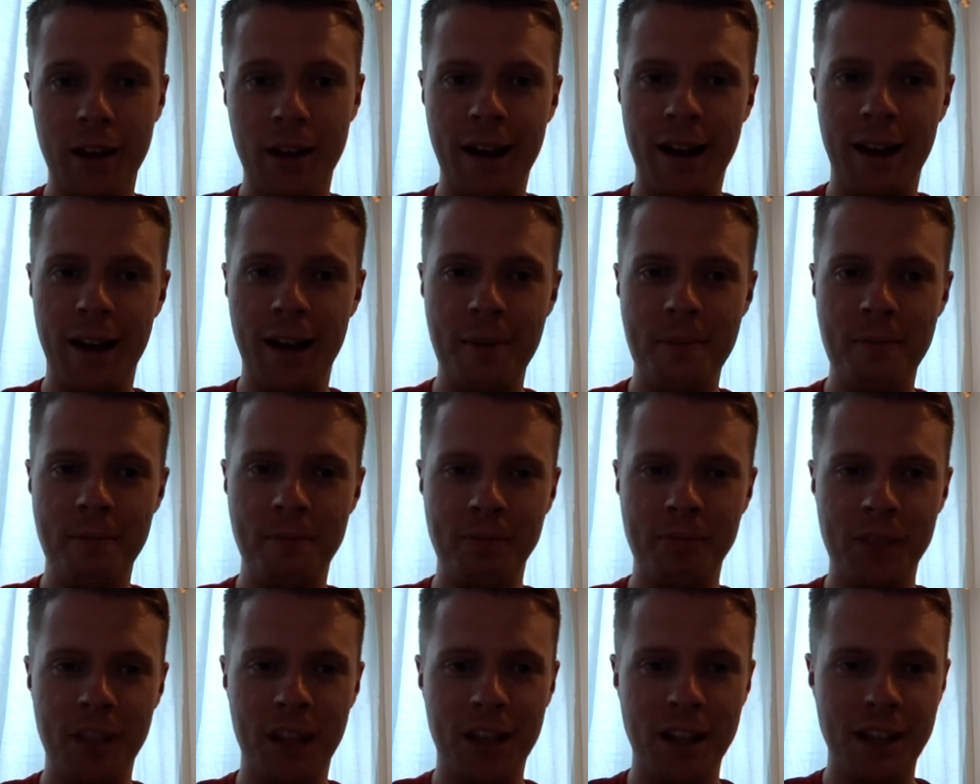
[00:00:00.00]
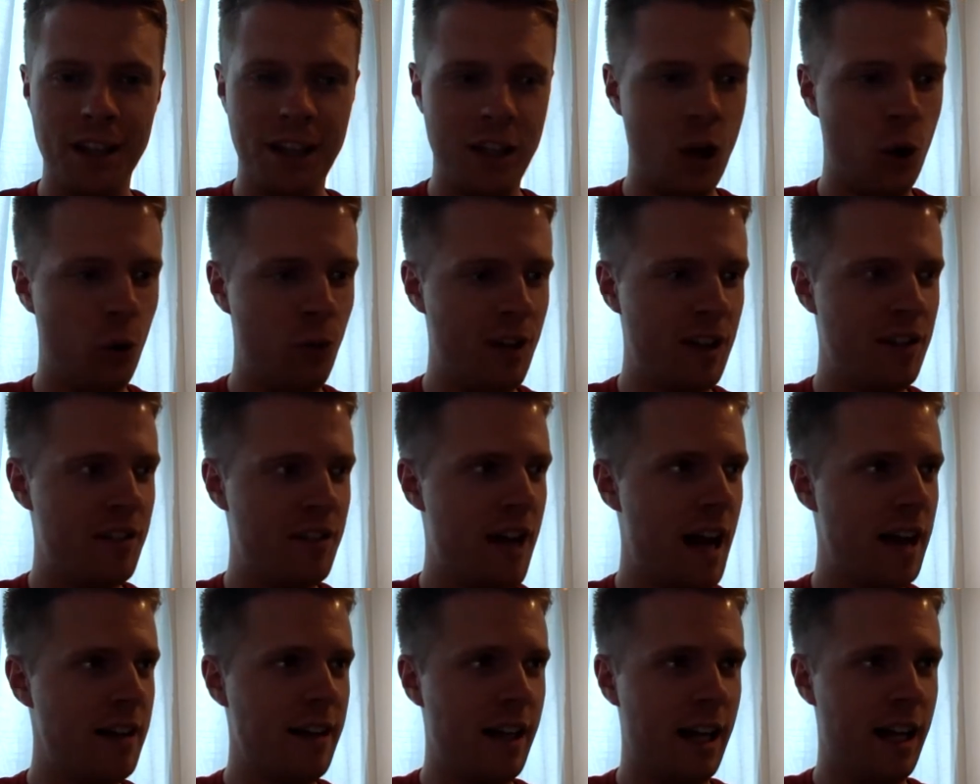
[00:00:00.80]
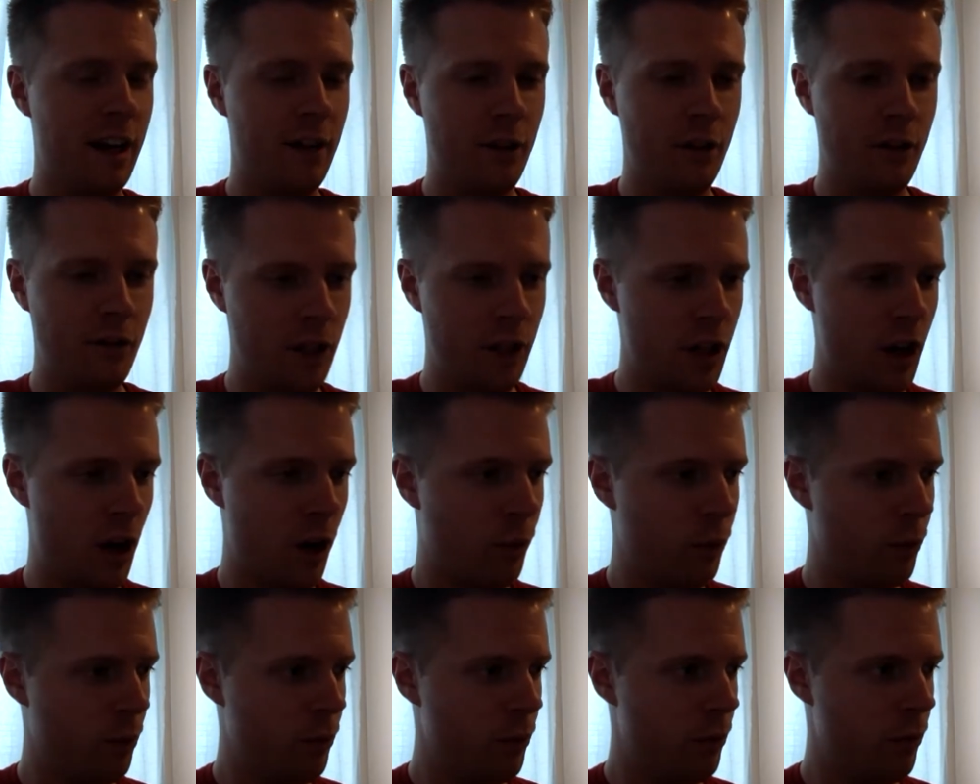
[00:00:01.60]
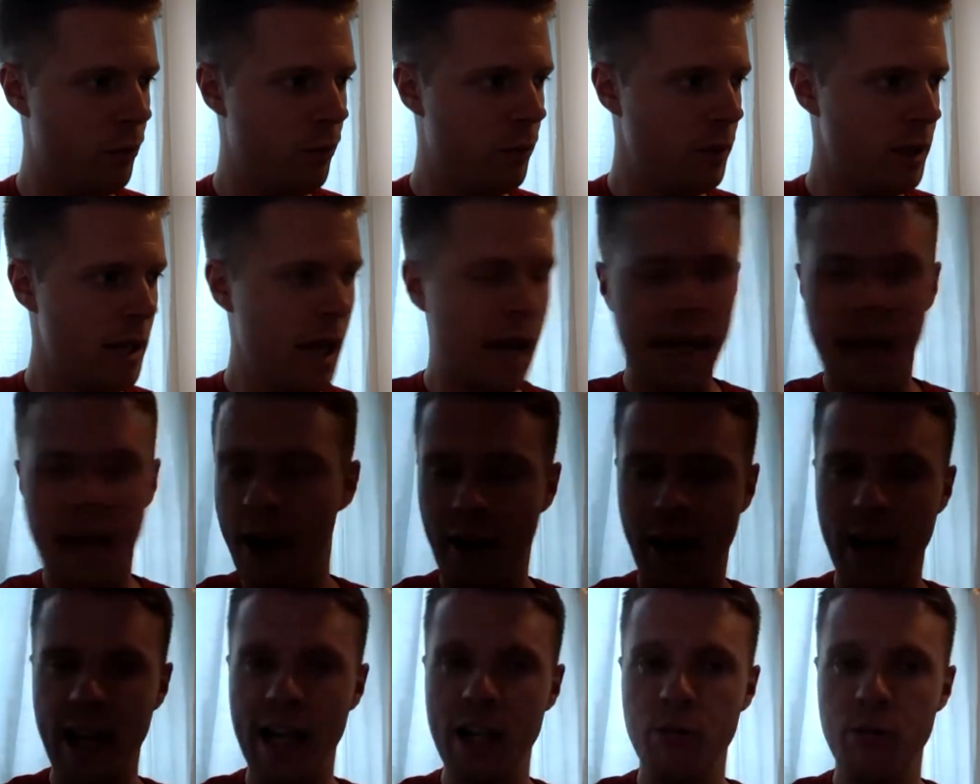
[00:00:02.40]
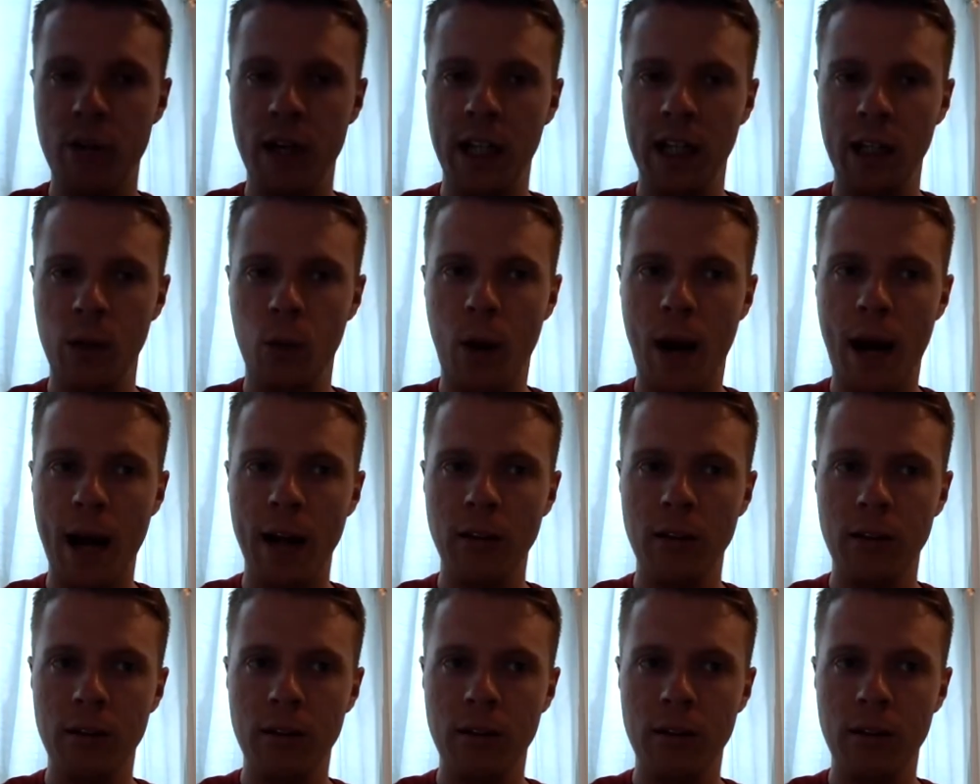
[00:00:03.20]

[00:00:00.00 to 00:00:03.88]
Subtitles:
This idea of, I eat really well,